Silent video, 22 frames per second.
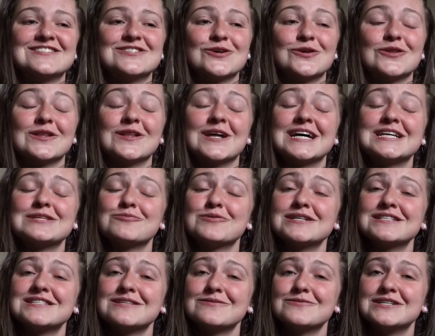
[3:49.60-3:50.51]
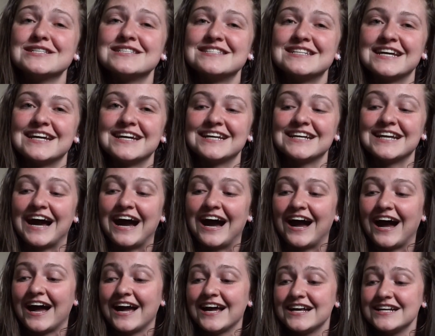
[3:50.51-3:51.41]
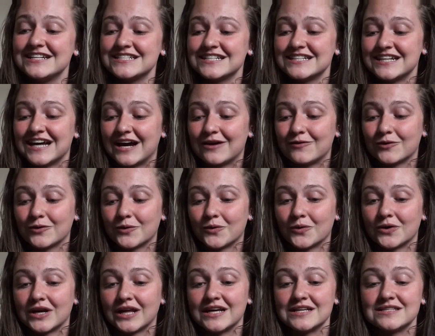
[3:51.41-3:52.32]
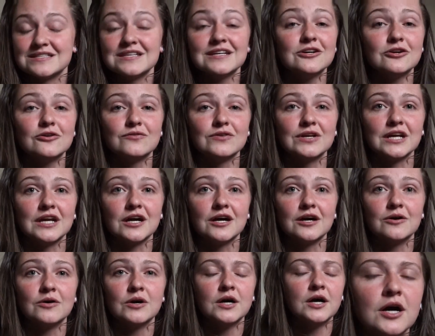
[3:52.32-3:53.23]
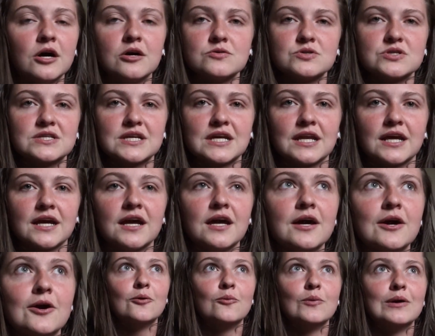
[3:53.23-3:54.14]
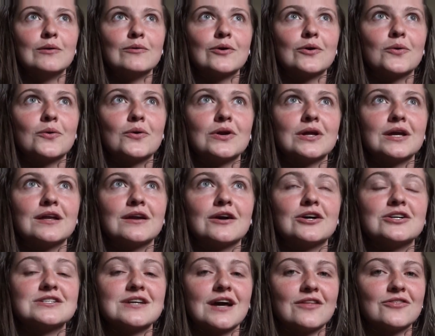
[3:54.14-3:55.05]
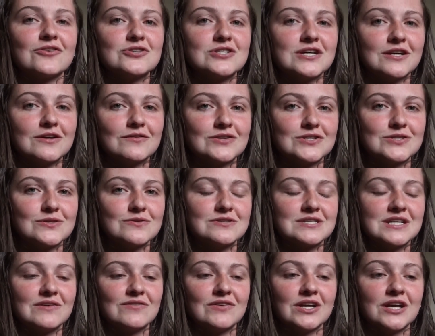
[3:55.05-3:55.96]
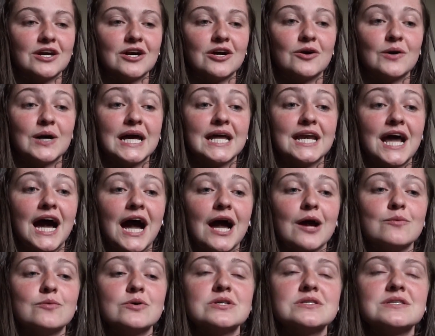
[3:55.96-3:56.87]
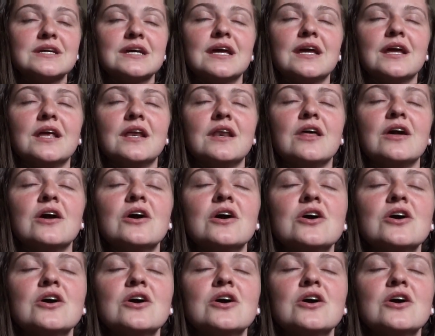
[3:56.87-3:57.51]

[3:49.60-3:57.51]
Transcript: So the last place that we stayed, I did not record a single video. Oh, just kidding. We recorded our Toddler Takeover Tuesday video, and I was in